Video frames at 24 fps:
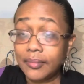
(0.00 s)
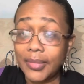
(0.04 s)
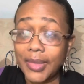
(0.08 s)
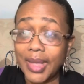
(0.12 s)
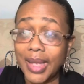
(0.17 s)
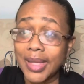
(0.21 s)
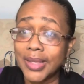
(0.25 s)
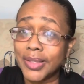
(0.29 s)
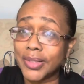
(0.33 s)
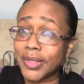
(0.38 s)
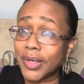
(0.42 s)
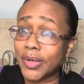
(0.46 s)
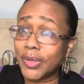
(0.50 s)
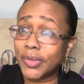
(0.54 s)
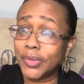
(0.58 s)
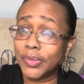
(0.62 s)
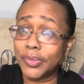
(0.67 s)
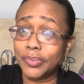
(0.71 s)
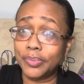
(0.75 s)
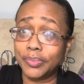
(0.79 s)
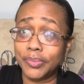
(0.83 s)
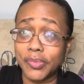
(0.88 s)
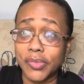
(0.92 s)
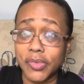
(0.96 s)
And so
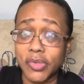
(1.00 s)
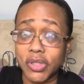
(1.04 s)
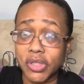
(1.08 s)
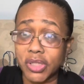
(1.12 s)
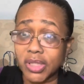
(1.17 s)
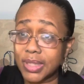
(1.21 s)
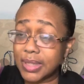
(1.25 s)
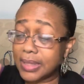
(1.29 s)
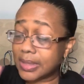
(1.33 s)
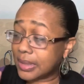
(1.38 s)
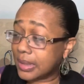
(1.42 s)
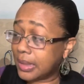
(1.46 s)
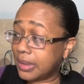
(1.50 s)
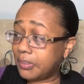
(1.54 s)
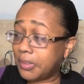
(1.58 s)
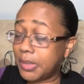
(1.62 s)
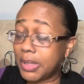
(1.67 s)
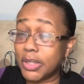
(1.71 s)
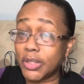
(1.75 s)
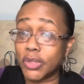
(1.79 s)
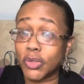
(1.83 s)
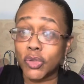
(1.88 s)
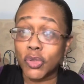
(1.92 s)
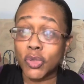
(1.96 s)
she sent
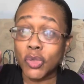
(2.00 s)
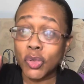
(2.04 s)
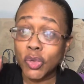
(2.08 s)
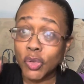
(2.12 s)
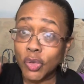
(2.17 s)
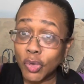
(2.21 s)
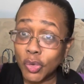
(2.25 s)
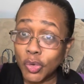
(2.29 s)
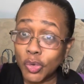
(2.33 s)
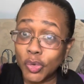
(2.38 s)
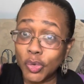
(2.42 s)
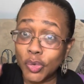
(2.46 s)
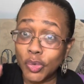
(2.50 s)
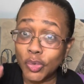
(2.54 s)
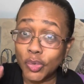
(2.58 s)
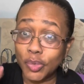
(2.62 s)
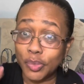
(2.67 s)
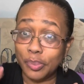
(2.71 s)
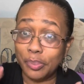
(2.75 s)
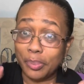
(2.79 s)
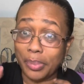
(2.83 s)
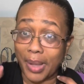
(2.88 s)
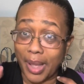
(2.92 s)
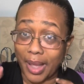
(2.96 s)
me
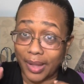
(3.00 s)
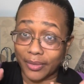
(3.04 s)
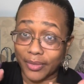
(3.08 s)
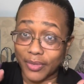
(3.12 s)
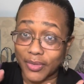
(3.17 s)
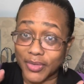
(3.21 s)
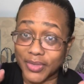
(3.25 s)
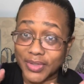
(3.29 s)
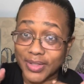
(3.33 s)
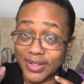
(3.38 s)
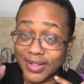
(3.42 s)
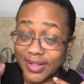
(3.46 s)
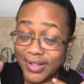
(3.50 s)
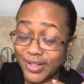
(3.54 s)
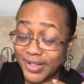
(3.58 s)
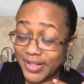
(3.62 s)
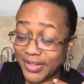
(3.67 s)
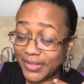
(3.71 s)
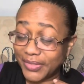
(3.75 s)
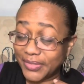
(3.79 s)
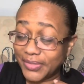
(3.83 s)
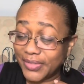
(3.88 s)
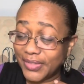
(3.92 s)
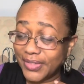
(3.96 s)
2 bottles
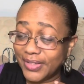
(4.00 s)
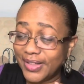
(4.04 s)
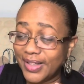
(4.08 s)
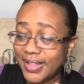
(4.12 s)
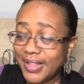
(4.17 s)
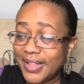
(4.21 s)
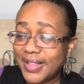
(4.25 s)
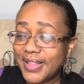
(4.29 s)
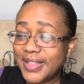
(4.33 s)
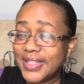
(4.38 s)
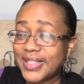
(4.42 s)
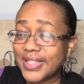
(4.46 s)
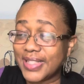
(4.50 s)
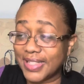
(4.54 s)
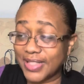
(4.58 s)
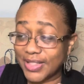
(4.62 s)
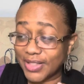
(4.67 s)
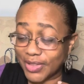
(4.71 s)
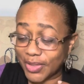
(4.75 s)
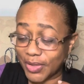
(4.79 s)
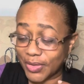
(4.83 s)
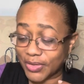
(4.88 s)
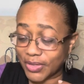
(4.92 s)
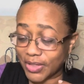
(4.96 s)
of Skin
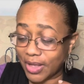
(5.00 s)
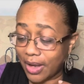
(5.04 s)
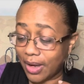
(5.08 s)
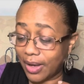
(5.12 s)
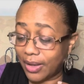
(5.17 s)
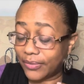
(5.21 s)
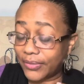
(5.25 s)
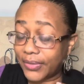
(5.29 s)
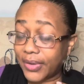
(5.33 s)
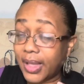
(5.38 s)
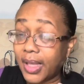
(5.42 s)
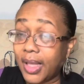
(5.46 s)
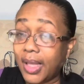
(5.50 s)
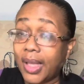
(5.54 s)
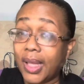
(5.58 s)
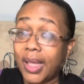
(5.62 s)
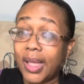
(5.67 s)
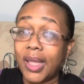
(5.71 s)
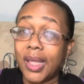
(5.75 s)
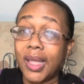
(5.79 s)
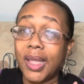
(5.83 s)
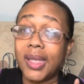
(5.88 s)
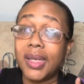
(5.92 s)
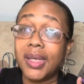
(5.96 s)
So Soft,
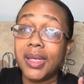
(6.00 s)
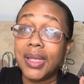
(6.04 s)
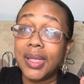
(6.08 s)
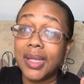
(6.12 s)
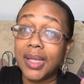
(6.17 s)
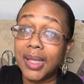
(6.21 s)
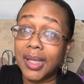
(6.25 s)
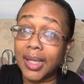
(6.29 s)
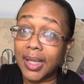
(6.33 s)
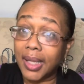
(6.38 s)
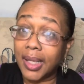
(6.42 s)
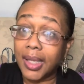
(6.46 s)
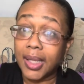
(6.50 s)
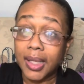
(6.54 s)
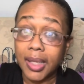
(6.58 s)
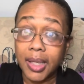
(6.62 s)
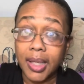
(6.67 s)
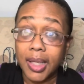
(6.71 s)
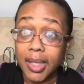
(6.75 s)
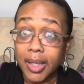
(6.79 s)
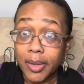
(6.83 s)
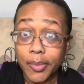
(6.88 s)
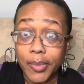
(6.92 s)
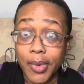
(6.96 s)
and
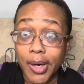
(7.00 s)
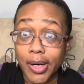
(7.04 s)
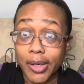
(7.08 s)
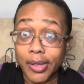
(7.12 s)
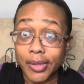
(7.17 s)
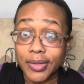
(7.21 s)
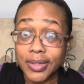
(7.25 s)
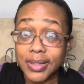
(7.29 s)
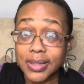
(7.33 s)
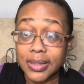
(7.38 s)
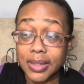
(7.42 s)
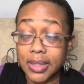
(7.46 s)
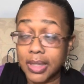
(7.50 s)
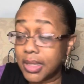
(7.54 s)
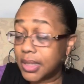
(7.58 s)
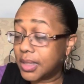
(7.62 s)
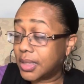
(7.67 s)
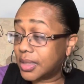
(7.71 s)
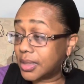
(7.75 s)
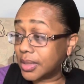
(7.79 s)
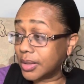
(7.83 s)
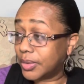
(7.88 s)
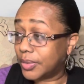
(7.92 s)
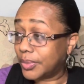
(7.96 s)
it works. It
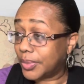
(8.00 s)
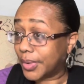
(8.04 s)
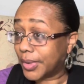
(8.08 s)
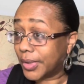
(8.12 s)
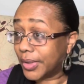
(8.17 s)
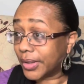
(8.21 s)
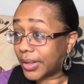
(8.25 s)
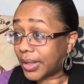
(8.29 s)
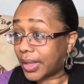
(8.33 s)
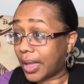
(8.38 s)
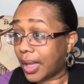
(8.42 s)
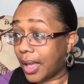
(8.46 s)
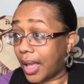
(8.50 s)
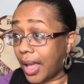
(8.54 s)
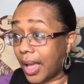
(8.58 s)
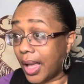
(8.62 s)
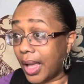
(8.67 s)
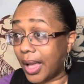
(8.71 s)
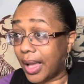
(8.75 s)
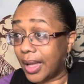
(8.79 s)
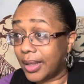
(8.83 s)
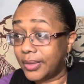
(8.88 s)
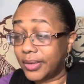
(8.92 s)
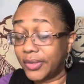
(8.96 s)
still works.
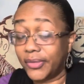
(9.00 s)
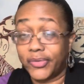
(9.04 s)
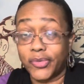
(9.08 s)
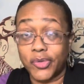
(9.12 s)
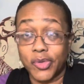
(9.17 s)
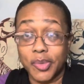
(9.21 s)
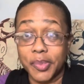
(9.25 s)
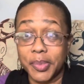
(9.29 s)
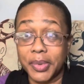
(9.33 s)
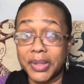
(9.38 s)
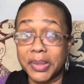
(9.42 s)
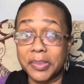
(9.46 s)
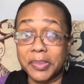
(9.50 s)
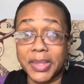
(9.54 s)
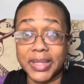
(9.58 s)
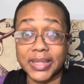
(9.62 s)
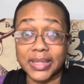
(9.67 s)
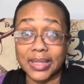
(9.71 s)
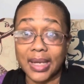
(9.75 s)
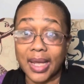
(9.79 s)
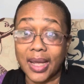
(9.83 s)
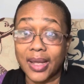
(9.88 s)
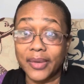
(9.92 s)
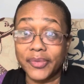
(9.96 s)
The formula must
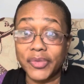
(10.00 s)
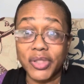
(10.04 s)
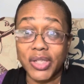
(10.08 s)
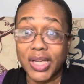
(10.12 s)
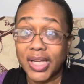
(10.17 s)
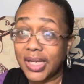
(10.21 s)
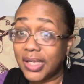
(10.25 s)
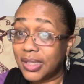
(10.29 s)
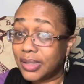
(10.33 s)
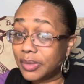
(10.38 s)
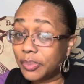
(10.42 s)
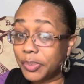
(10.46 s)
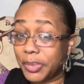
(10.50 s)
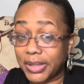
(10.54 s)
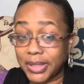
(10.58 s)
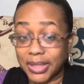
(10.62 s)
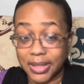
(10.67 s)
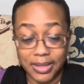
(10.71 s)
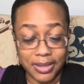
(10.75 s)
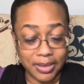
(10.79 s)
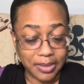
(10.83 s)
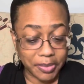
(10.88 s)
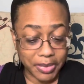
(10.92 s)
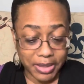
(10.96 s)
not have changed
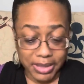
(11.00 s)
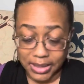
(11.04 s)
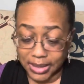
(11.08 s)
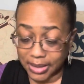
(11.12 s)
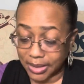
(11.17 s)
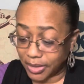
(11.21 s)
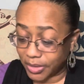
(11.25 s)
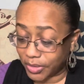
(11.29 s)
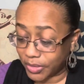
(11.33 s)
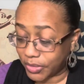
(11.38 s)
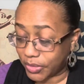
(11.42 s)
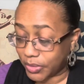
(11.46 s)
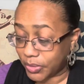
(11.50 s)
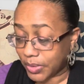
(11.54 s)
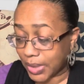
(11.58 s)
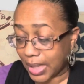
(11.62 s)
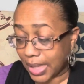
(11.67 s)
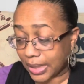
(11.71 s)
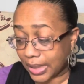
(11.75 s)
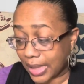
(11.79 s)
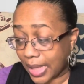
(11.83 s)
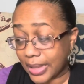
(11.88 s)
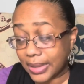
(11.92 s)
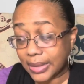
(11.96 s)
because the mosquitoes do
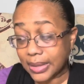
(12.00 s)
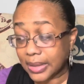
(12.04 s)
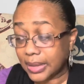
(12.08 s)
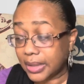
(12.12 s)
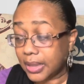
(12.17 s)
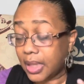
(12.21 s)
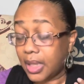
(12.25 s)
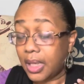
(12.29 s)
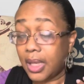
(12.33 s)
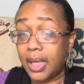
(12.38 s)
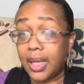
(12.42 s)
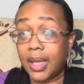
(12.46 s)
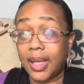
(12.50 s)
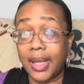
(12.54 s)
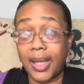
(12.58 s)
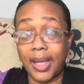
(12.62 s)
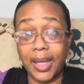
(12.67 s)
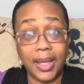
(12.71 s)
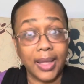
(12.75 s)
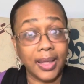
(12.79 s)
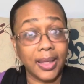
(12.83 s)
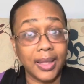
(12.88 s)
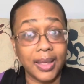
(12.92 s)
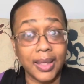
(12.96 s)
not like it,
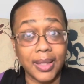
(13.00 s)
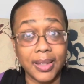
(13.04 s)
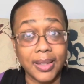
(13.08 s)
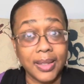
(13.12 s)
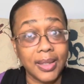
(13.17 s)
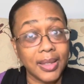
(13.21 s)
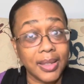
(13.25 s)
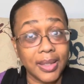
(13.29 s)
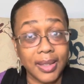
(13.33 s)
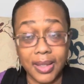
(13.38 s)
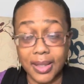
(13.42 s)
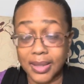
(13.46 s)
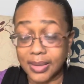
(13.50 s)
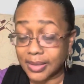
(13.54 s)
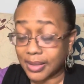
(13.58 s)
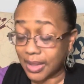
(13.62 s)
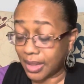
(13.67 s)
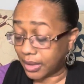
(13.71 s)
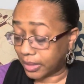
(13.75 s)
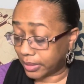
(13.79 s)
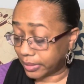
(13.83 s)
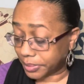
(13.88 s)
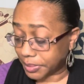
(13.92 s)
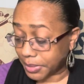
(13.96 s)
and it has
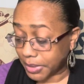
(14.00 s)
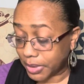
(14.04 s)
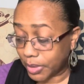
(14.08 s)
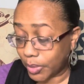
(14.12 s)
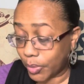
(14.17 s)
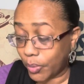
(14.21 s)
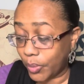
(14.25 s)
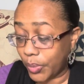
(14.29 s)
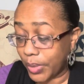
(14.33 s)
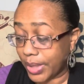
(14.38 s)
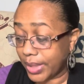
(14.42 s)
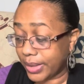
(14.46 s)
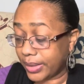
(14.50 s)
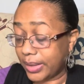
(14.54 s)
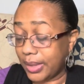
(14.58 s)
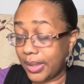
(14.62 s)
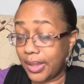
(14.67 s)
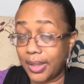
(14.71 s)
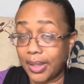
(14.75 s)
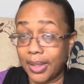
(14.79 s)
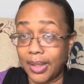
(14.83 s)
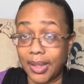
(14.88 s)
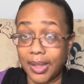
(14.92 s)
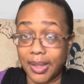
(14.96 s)
helped with
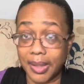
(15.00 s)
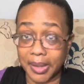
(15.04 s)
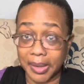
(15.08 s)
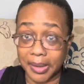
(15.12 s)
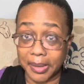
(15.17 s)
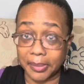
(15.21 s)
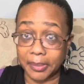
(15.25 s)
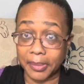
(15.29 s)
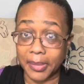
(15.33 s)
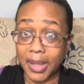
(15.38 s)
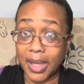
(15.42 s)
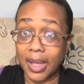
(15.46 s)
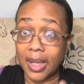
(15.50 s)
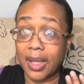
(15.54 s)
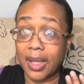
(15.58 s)
him